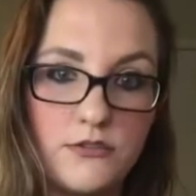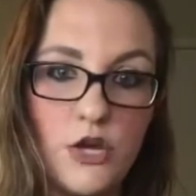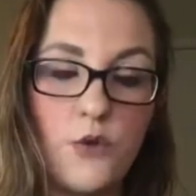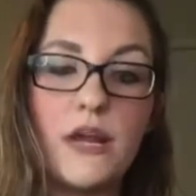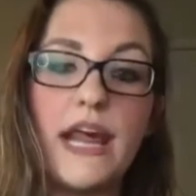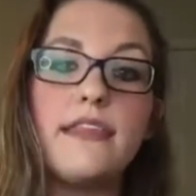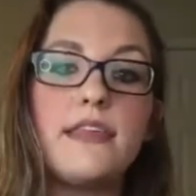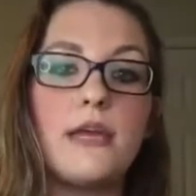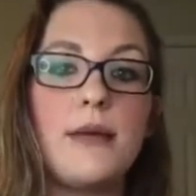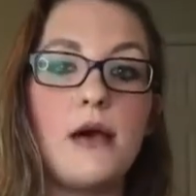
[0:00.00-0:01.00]
So when I
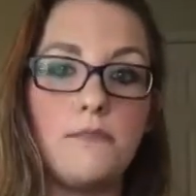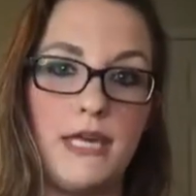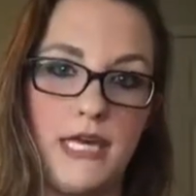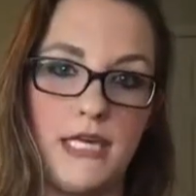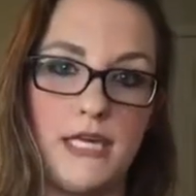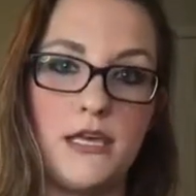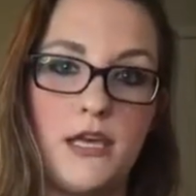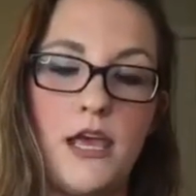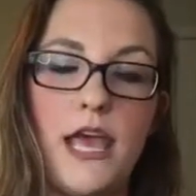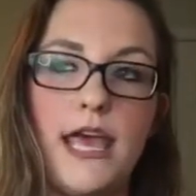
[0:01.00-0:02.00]
think about me,
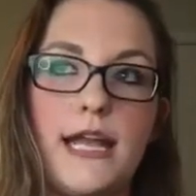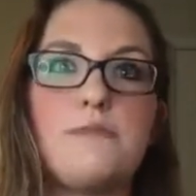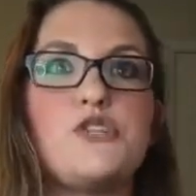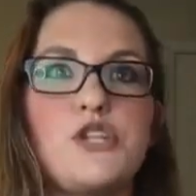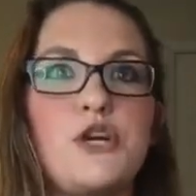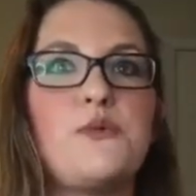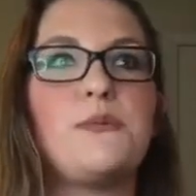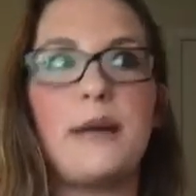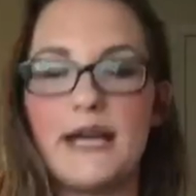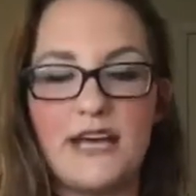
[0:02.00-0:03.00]
and I'm sure
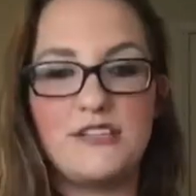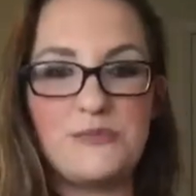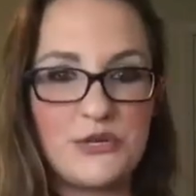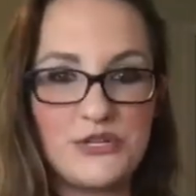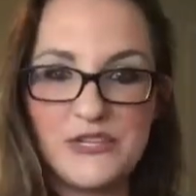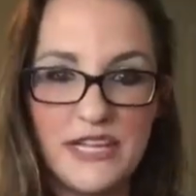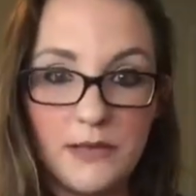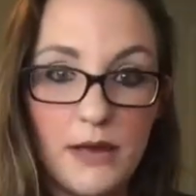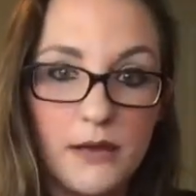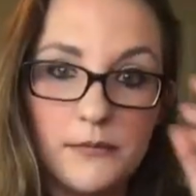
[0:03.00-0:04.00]
when my customers think
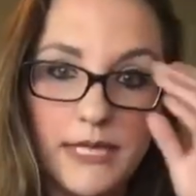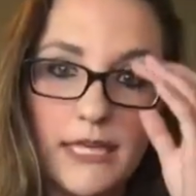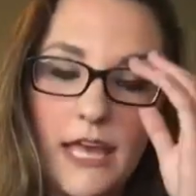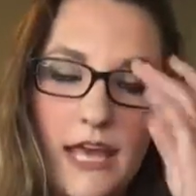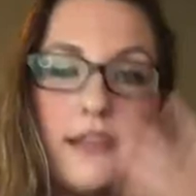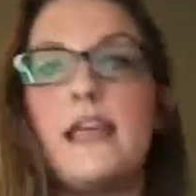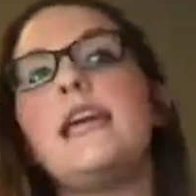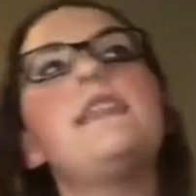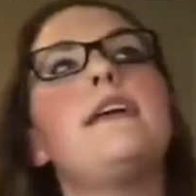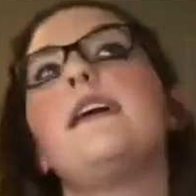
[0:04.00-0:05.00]
about me,
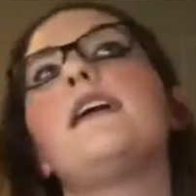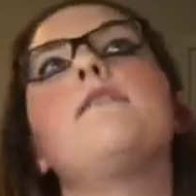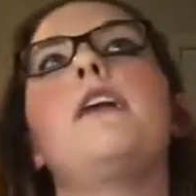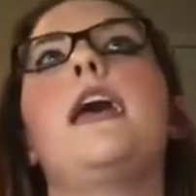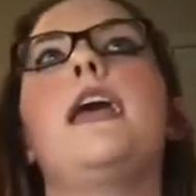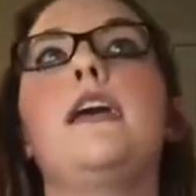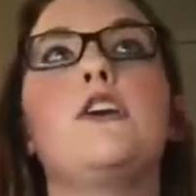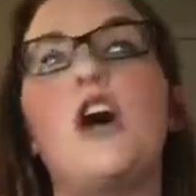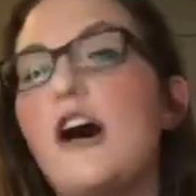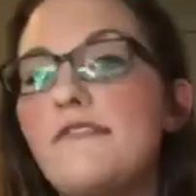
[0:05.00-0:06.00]
they think of a
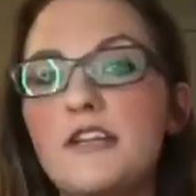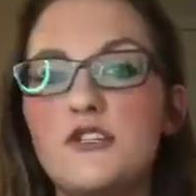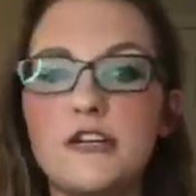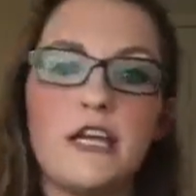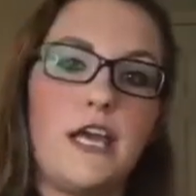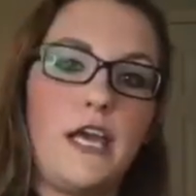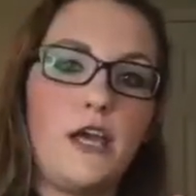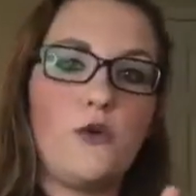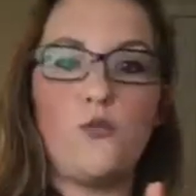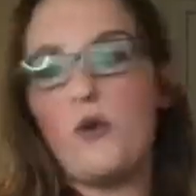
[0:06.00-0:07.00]
coffee
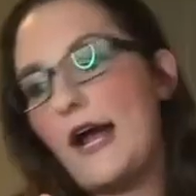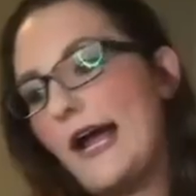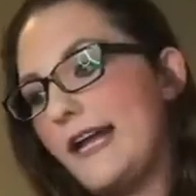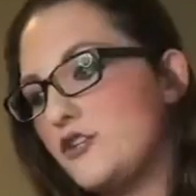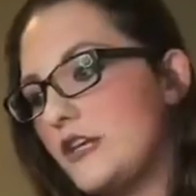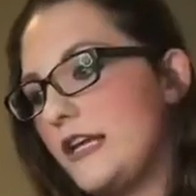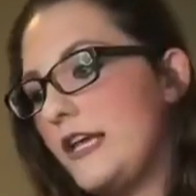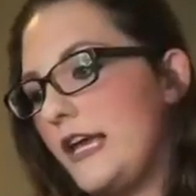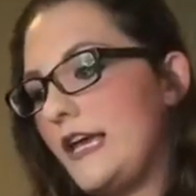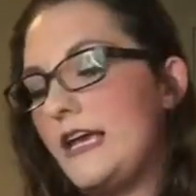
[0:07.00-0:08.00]
drinking, wine
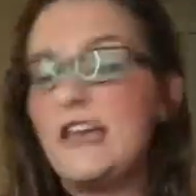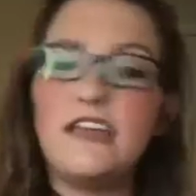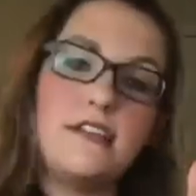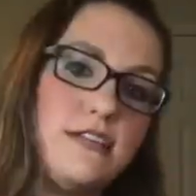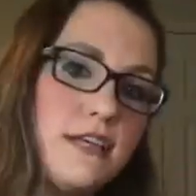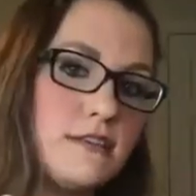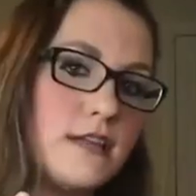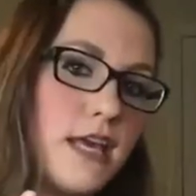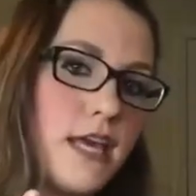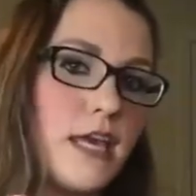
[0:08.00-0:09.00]
drinking,
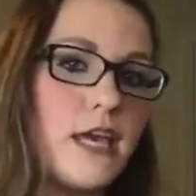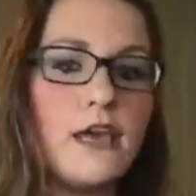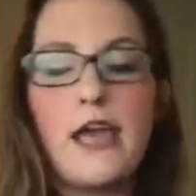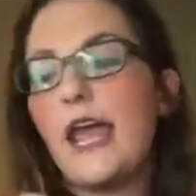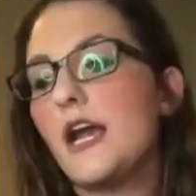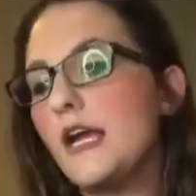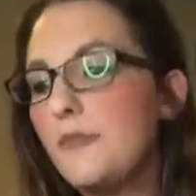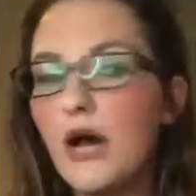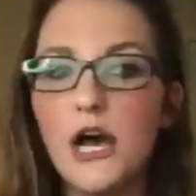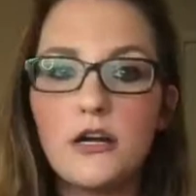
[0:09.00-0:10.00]
Disney, Harry
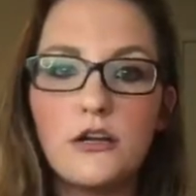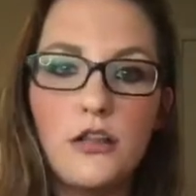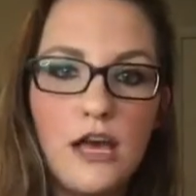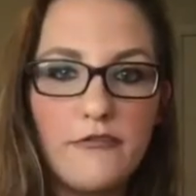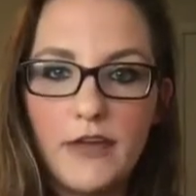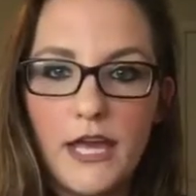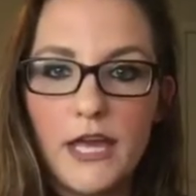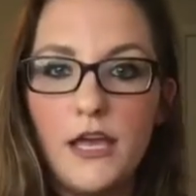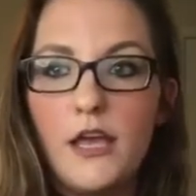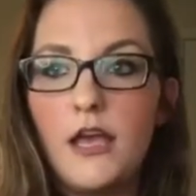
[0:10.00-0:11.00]
Potter
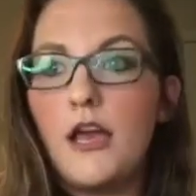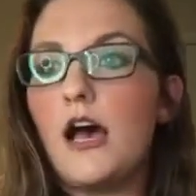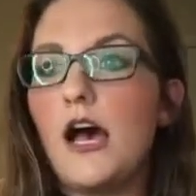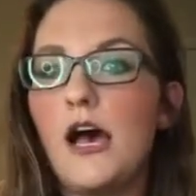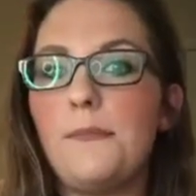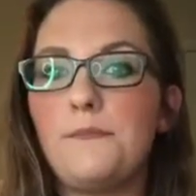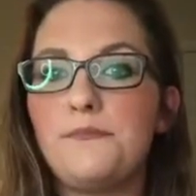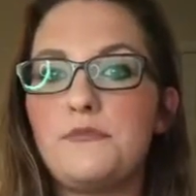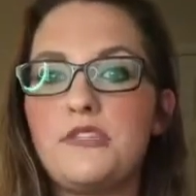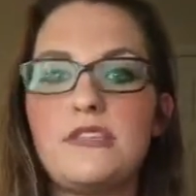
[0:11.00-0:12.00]
loving,
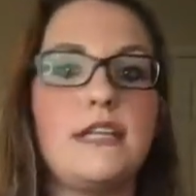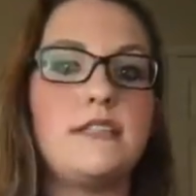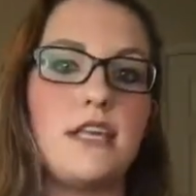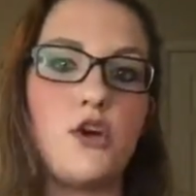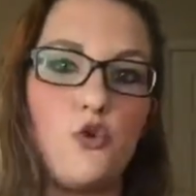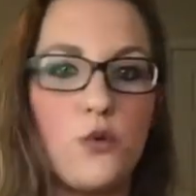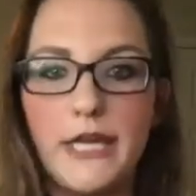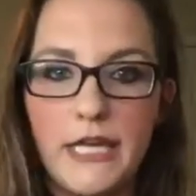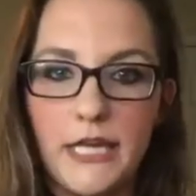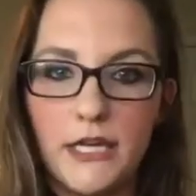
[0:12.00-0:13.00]
Scentsy
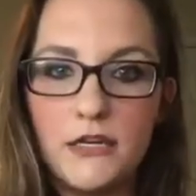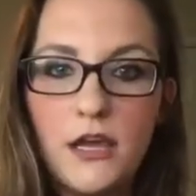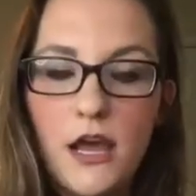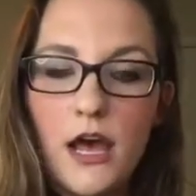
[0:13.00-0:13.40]
queen,